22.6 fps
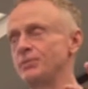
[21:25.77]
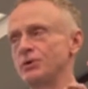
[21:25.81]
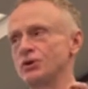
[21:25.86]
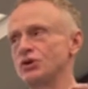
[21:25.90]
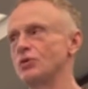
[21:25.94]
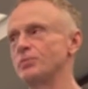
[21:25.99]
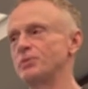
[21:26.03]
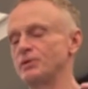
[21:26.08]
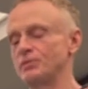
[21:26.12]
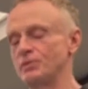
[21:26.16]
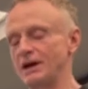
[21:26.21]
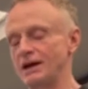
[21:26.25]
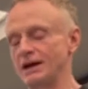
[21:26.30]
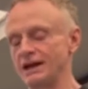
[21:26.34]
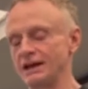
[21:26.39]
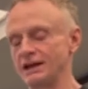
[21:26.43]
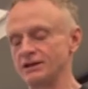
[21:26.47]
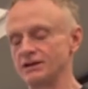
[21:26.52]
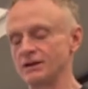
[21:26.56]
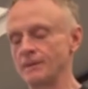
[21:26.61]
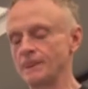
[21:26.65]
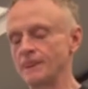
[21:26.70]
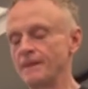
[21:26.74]
an open
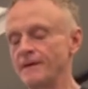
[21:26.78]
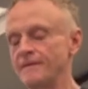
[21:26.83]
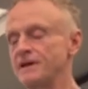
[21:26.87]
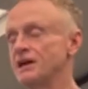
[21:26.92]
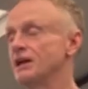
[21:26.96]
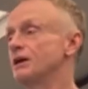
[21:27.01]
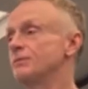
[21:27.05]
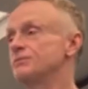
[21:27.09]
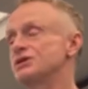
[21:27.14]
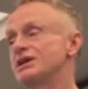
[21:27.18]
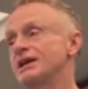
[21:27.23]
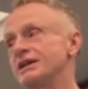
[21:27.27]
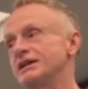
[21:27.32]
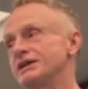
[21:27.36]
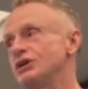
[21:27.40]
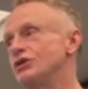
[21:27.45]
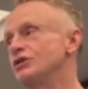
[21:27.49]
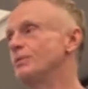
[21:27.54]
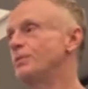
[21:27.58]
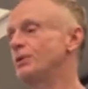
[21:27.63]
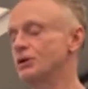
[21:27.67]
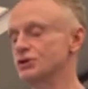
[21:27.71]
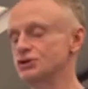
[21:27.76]
mind. And I'm telling
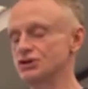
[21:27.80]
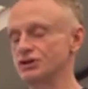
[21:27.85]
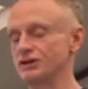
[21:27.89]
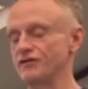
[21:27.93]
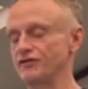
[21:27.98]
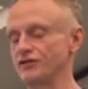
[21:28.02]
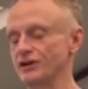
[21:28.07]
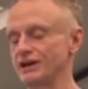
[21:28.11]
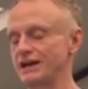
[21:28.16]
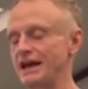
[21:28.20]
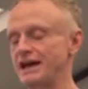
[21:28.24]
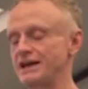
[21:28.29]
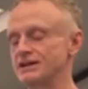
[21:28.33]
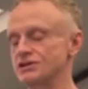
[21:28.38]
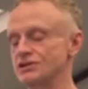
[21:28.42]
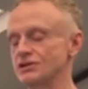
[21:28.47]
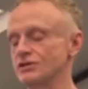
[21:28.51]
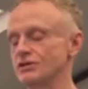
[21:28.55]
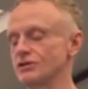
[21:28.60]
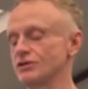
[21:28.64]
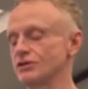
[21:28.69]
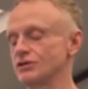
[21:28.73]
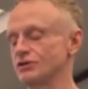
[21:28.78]
you to partially forget
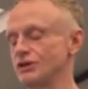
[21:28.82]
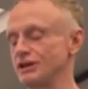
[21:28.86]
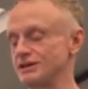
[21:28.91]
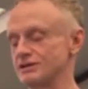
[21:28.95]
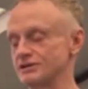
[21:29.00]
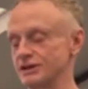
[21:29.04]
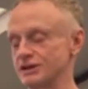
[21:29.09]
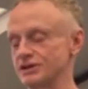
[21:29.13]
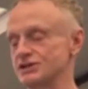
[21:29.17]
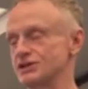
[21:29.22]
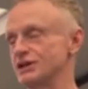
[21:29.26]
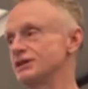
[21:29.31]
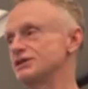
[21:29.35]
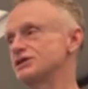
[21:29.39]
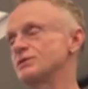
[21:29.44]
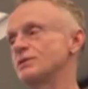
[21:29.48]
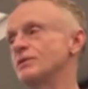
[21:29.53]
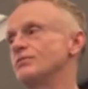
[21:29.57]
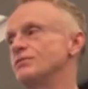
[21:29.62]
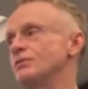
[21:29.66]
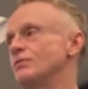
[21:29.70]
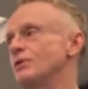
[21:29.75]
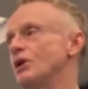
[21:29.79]
these
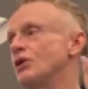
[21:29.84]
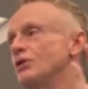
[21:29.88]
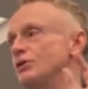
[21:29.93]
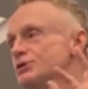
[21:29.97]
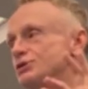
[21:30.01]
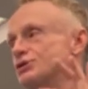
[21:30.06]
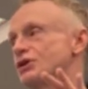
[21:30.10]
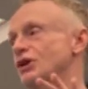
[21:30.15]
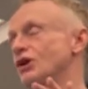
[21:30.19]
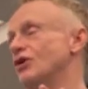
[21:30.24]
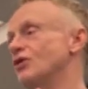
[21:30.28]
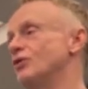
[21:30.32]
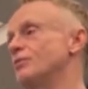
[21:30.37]
listings, also,